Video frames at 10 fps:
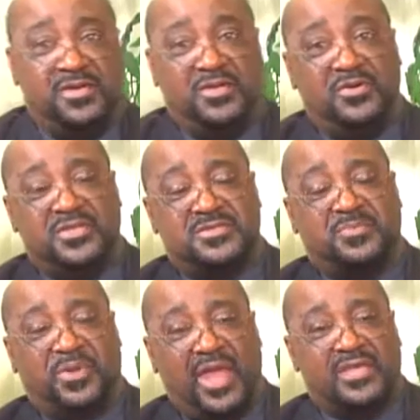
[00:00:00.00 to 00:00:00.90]
know, it's a
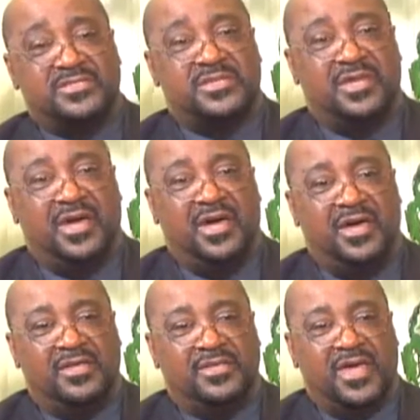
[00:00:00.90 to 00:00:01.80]
pleasure
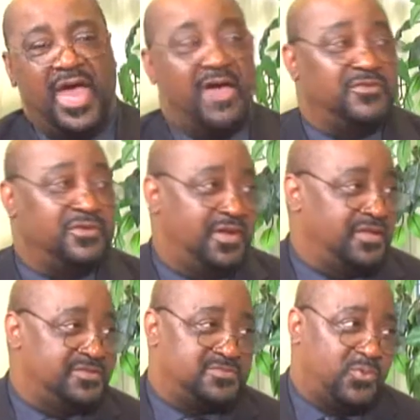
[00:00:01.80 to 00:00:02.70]
to have you here
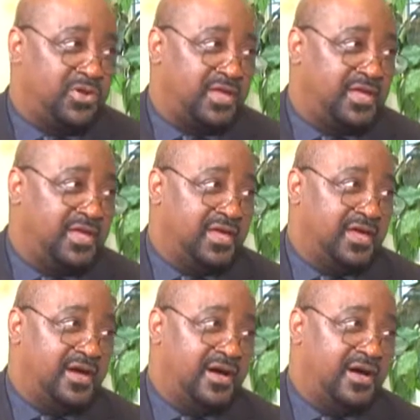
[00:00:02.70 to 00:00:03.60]
this morning.
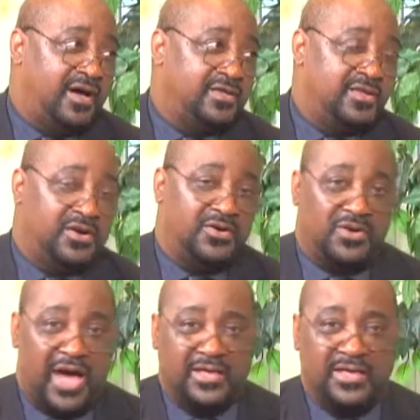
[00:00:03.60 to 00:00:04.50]

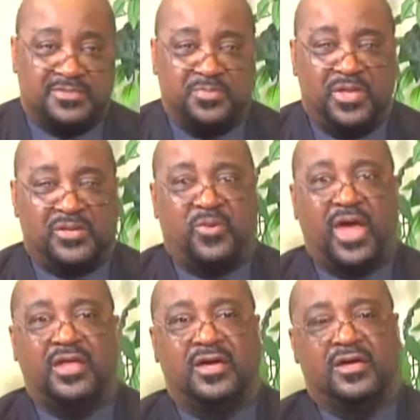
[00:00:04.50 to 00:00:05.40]
It's been
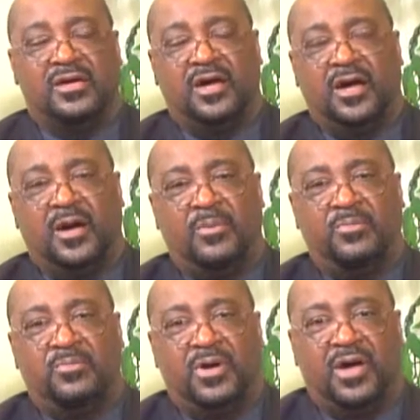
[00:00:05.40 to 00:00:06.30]
quite a
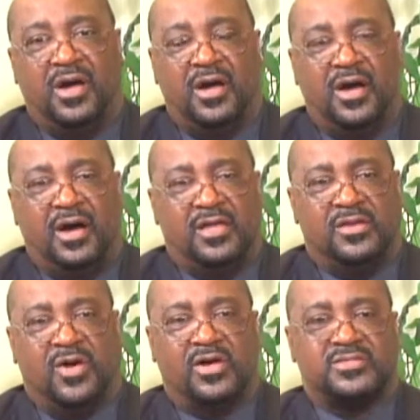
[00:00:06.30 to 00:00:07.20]

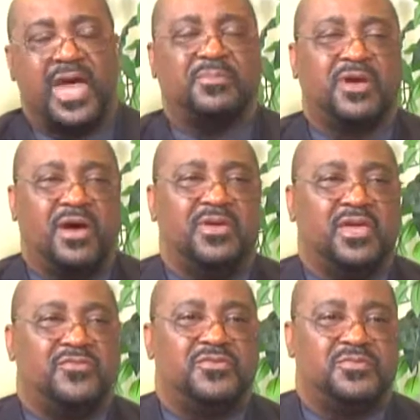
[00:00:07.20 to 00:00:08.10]
long time coming,
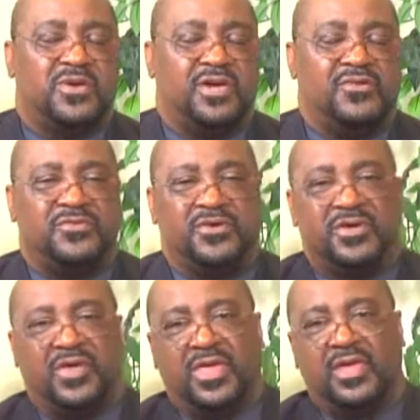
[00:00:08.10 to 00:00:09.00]
if you will, for
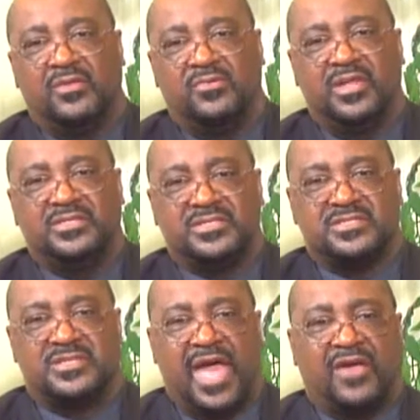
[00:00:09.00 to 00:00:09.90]
really just
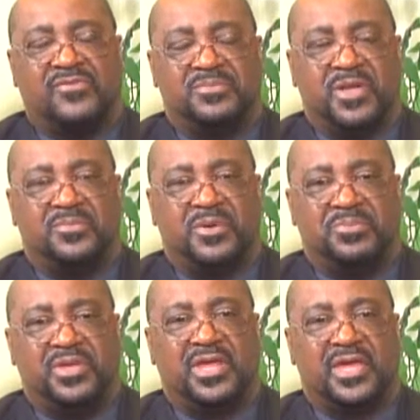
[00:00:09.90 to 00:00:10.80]
the lack of a better way of
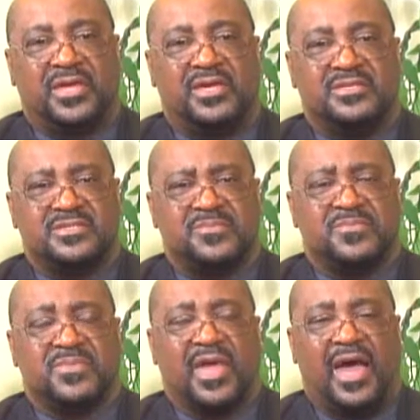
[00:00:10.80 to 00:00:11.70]
putting it, because
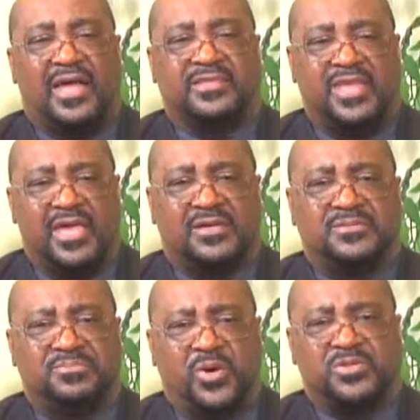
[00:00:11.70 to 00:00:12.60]
I think
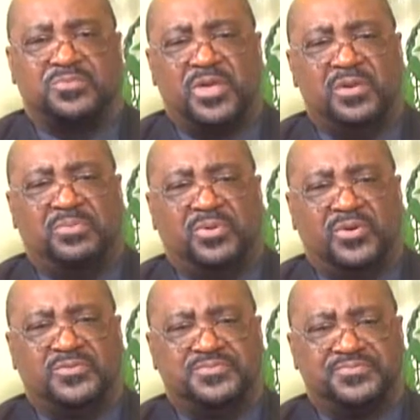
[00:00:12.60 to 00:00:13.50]
most people